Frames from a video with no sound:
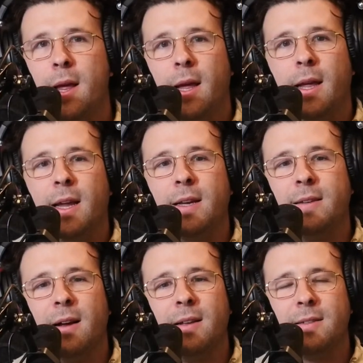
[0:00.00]
he
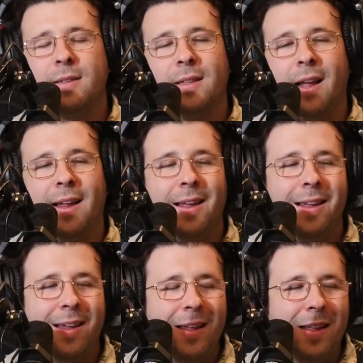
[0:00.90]
does,
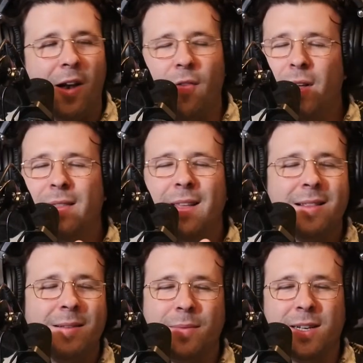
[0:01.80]

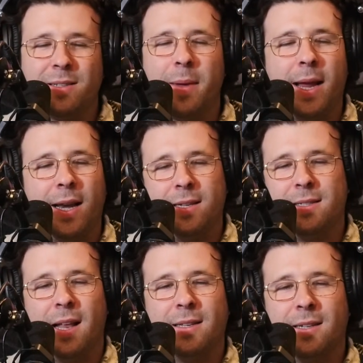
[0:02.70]
that doesn't make any
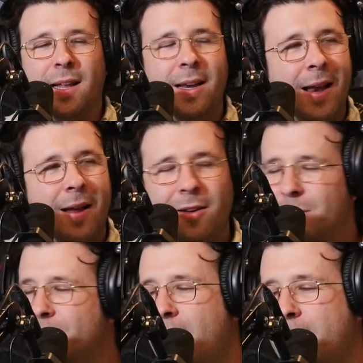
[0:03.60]
sense, Clayton. Now you're
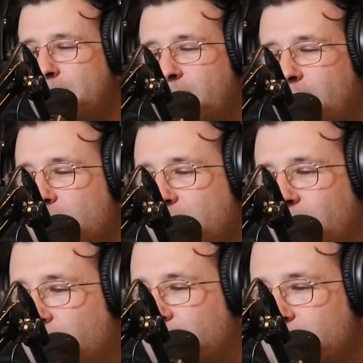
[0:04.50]
just trying to be
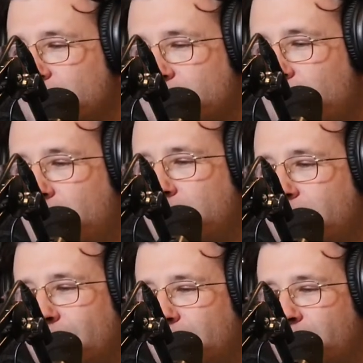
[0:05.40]
hurtful.
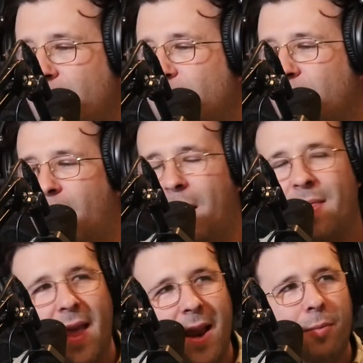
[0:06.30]

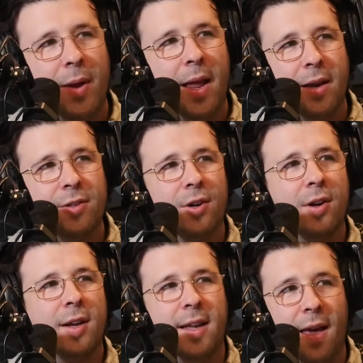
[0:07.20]
And then we
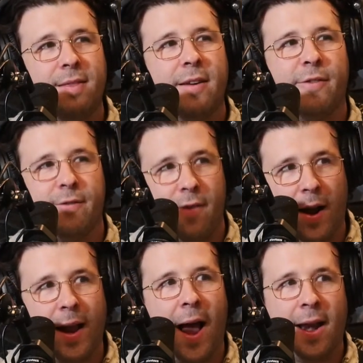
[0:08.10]
enter get the
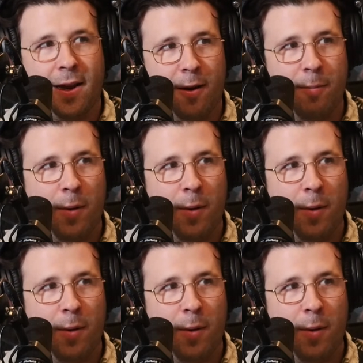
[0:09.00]
fuck out of here mode.